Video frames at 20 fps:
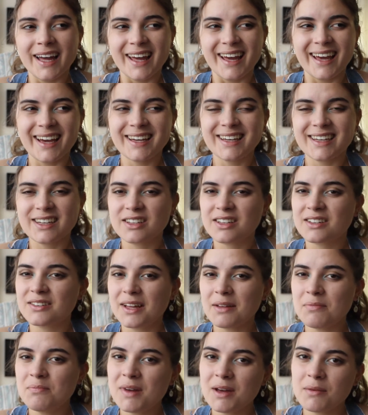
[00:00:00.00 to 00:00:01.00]
it
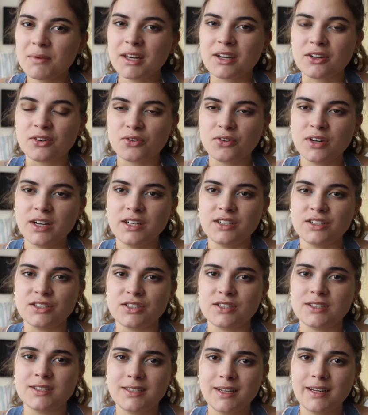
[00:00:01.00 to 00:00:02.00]
made me cringe
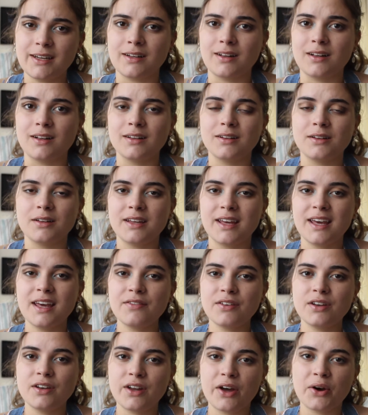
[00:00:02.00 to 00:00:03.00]
still,
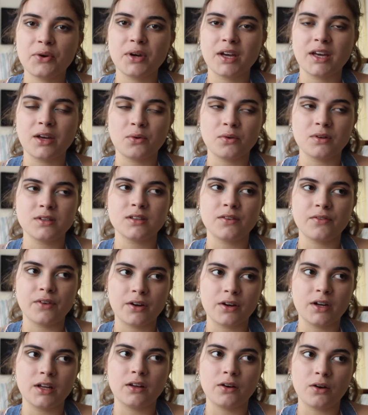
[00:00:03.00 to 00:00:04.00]
even knowing it was a
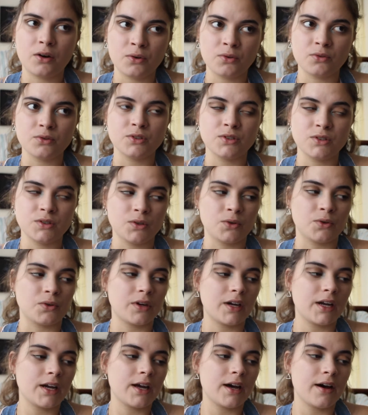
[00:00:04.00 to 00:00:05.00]
very old
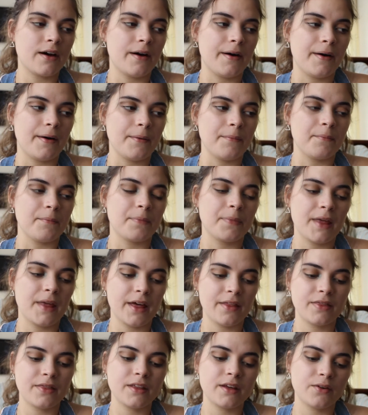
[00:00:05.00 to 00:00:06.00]
story.
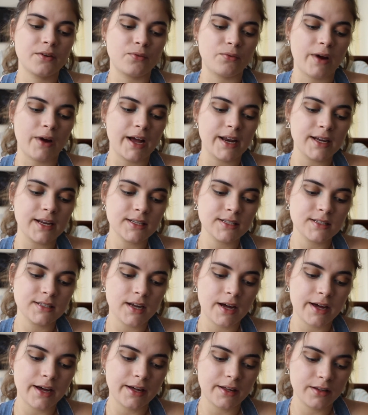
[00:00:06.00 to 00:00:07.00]
And the writing
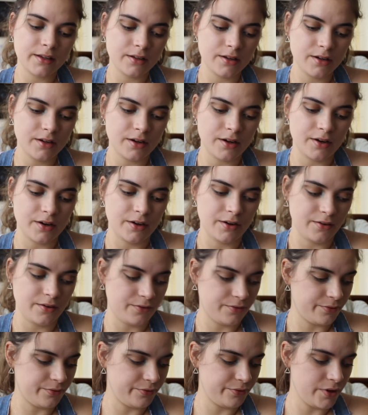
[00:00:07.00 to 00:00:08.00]
style
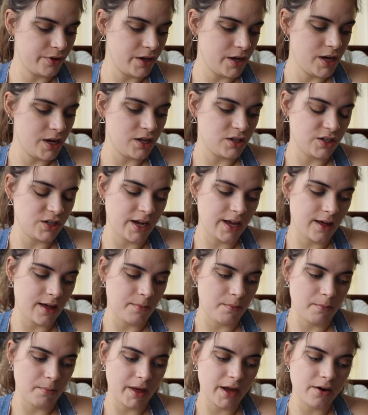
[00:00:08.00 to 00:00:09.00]
of
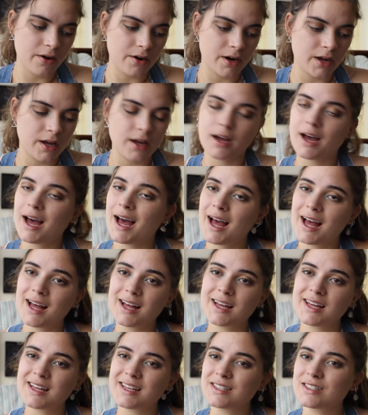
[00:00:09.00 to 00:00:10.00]
J.M. Barrie
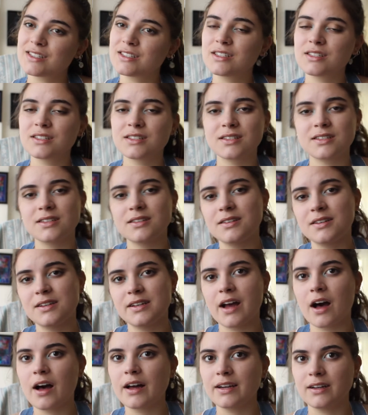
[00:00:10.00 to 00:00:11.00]
is just
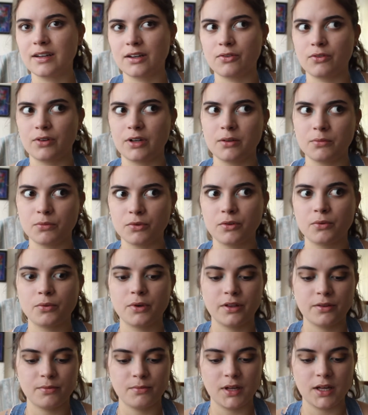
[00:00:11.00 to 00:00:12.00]
not agreeable
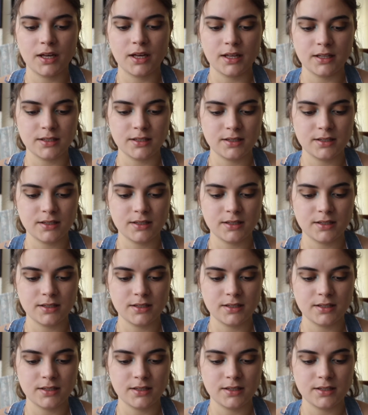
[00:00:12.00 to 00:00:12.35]
with me.